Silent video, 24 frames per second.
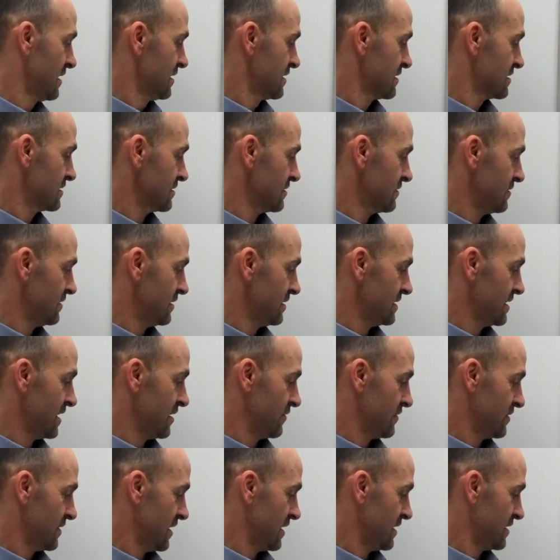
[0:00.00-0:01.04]
So
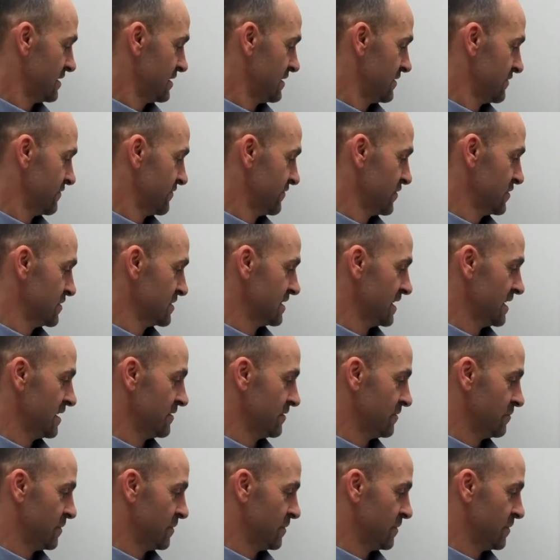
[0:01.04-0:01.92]
on the first day,